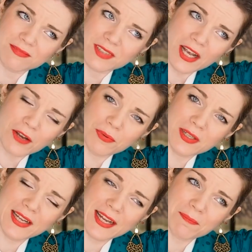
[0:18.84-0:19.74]
I
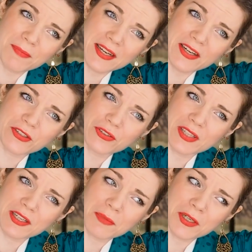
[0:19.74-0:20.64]
really hate my hair
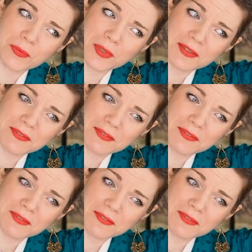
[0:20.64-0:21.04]
today, by the way.